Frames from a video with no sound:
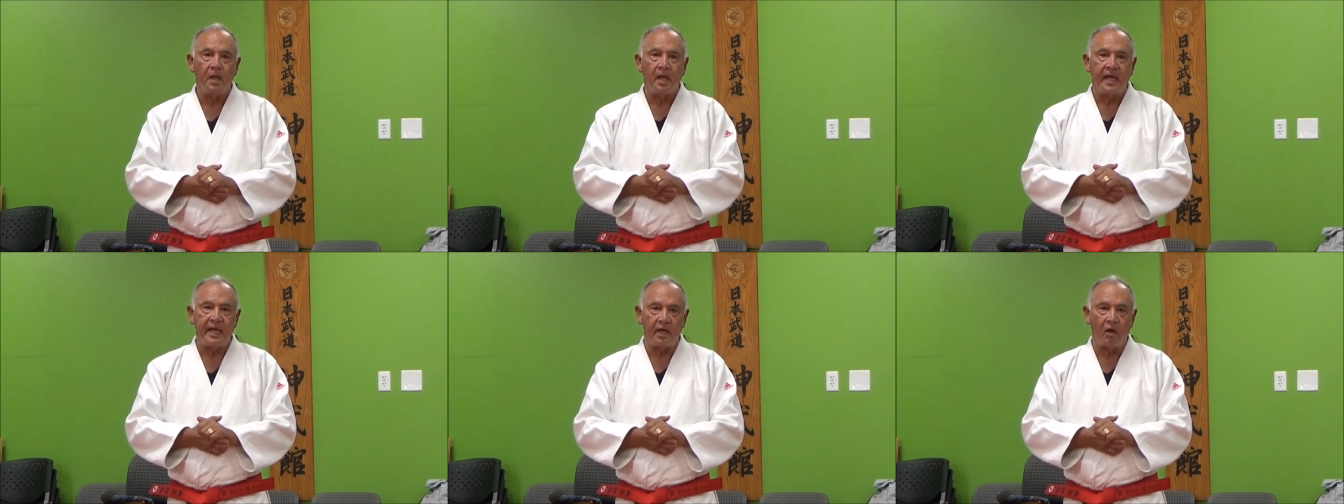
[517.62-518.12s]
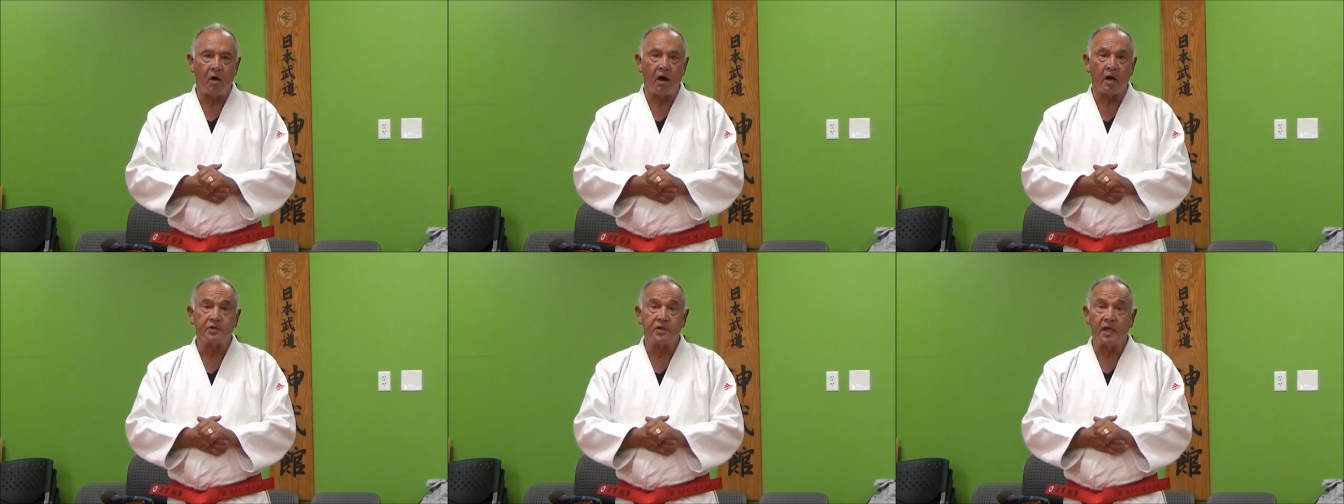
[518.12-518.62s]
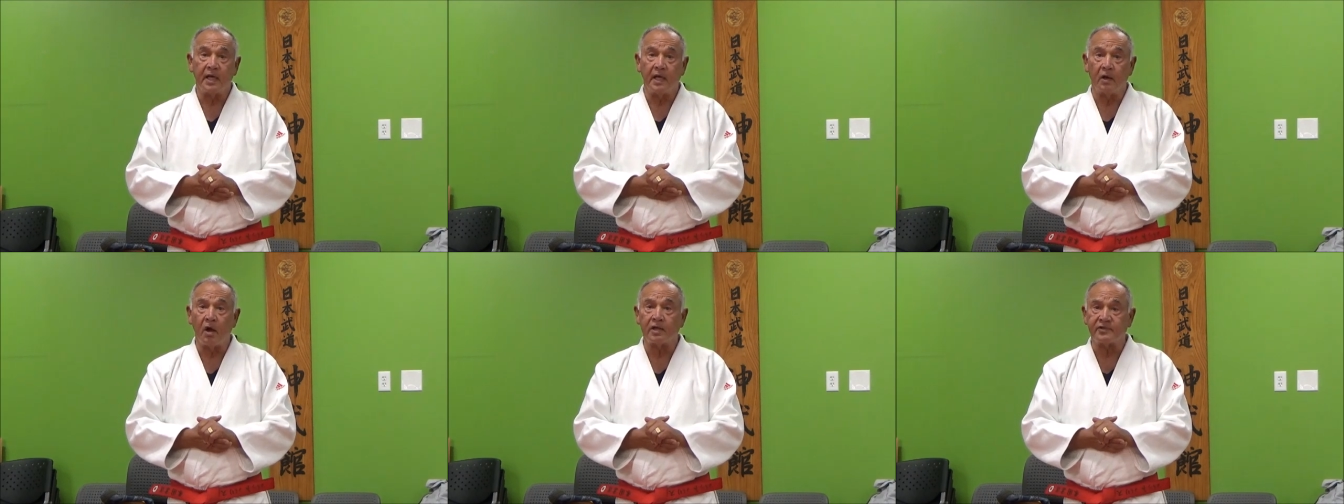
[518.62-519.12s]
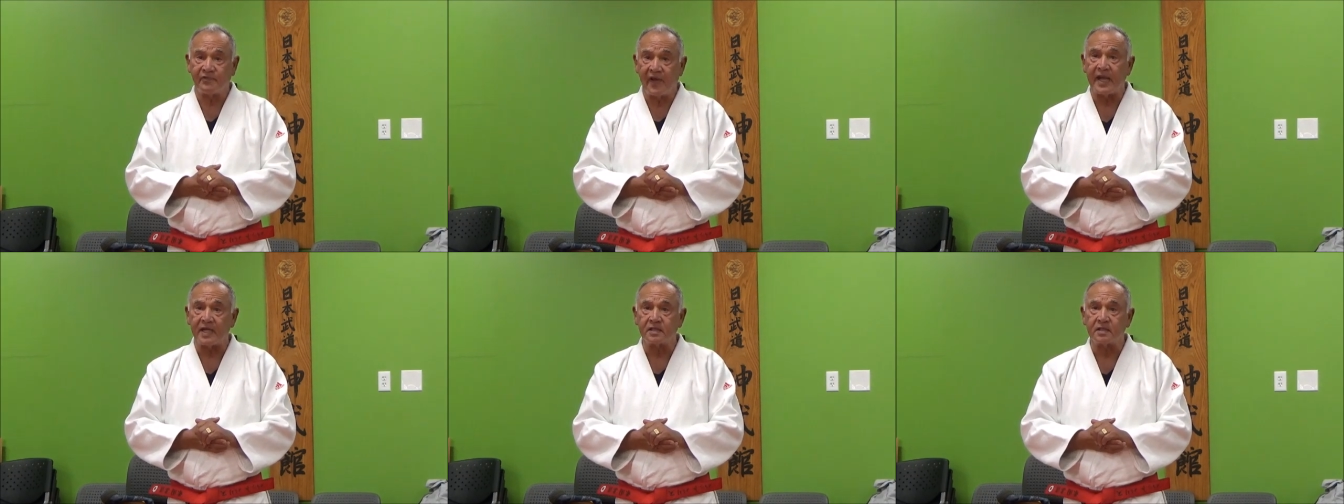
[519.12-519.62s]
he lost, and he lost
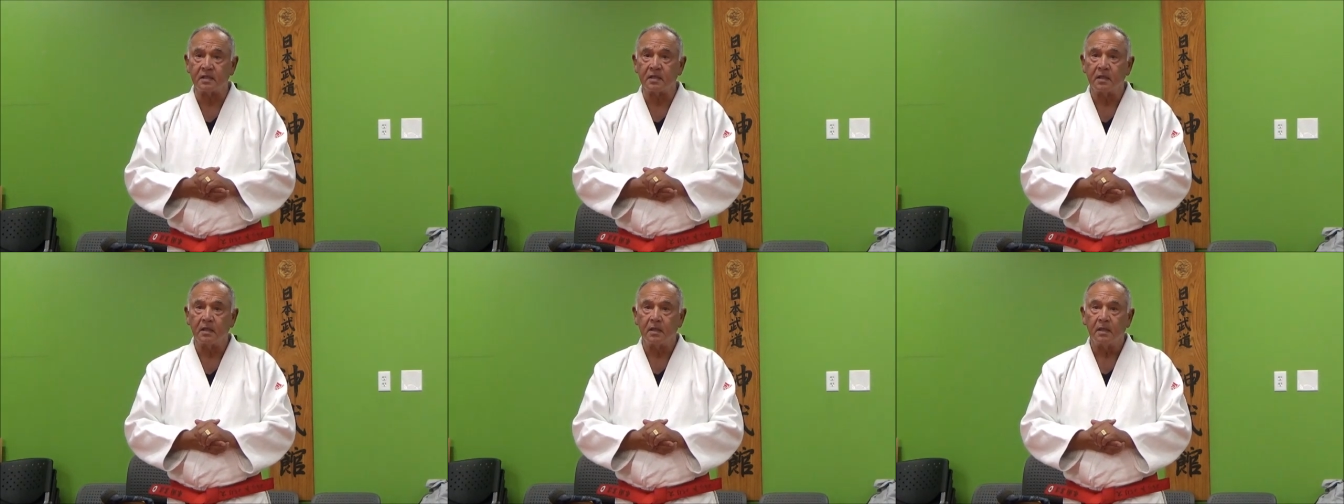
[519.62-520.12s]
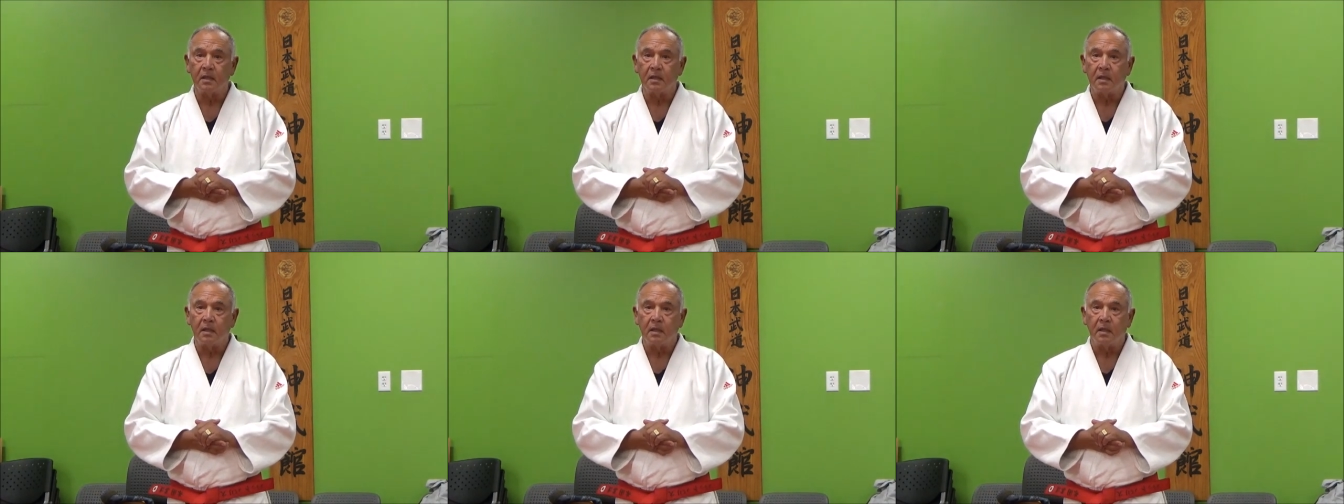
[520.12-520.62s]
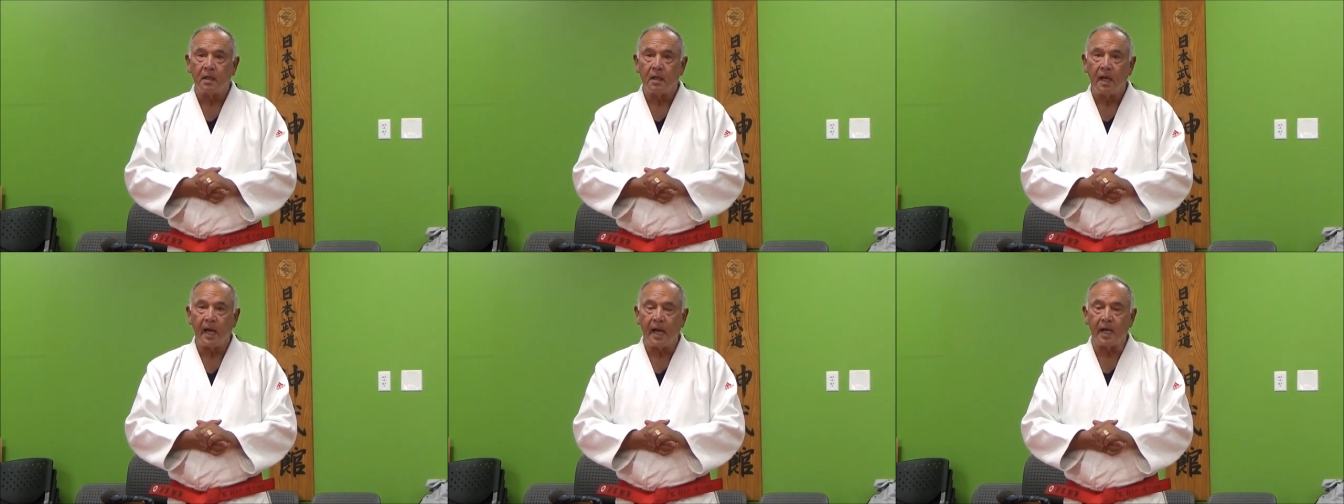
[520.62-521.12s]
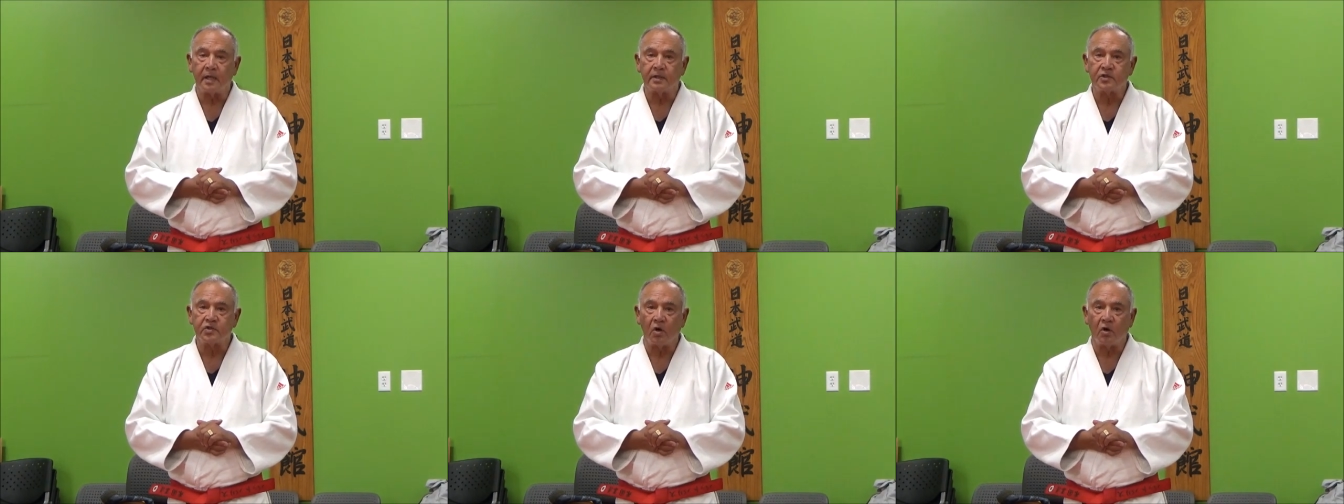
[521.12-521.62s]
face. And
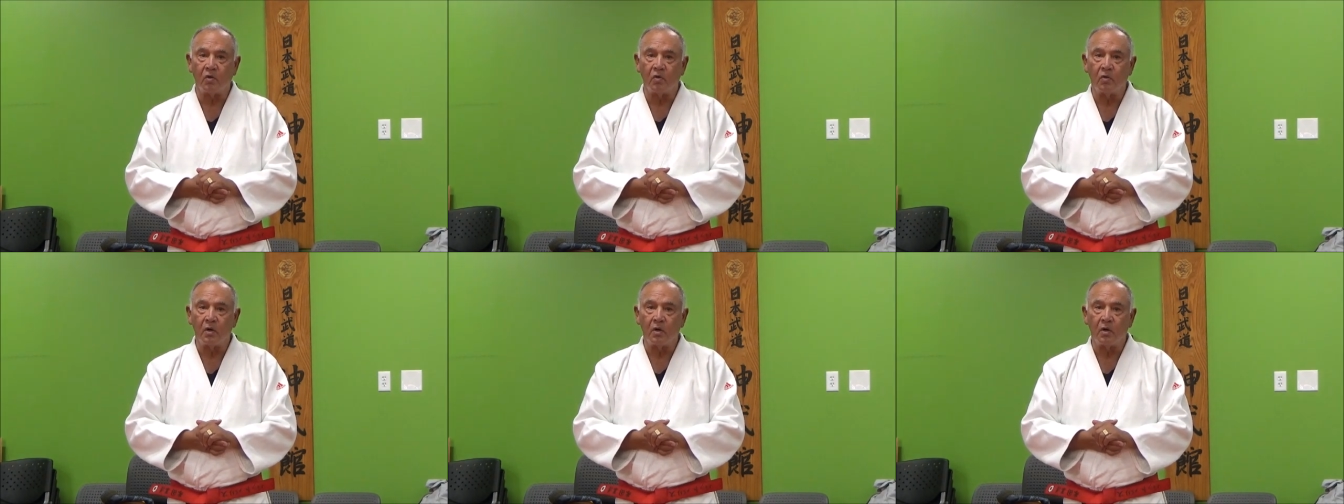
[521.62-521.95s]
so